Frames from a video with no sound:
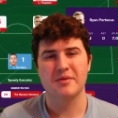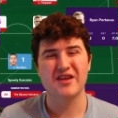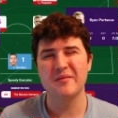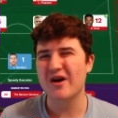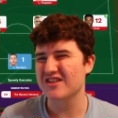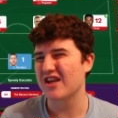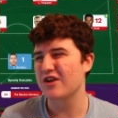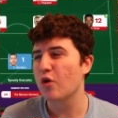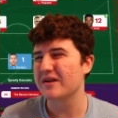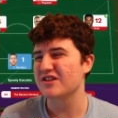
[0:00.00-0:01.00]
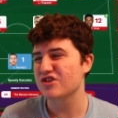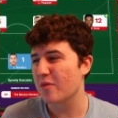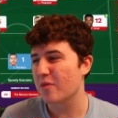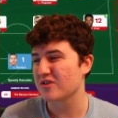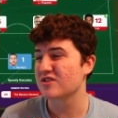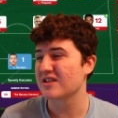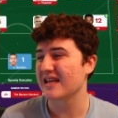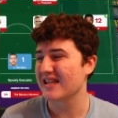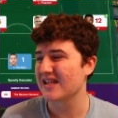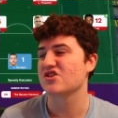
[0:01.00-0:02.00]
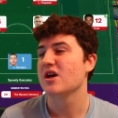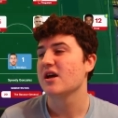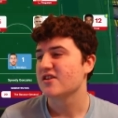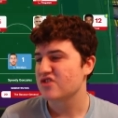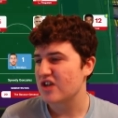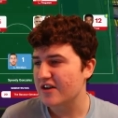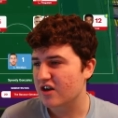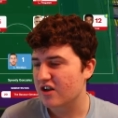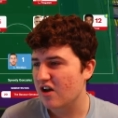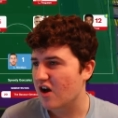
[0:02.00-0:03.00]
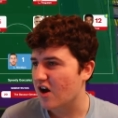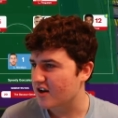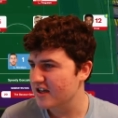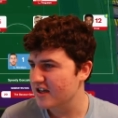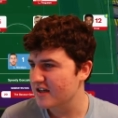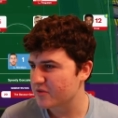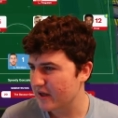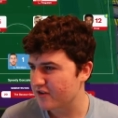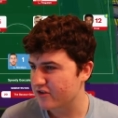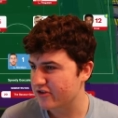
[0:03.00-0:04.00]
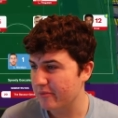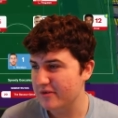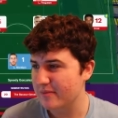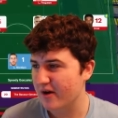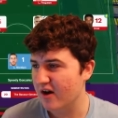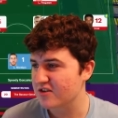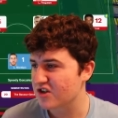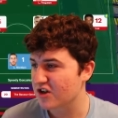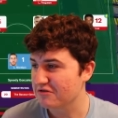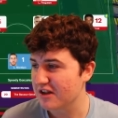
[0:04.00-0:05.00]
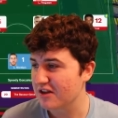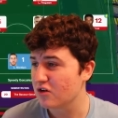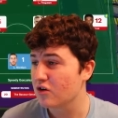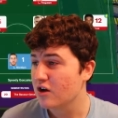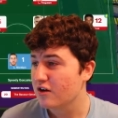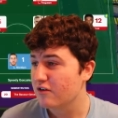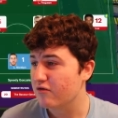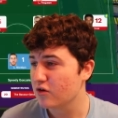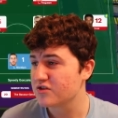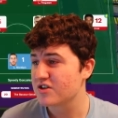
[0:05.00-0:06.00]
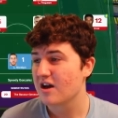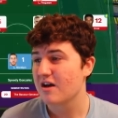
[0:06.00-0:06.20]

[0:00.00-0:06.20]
But the Kilmarnock side hoping to looks like this. Zander Clark, Liam Smith, somebody Burns, Grillo, Fools,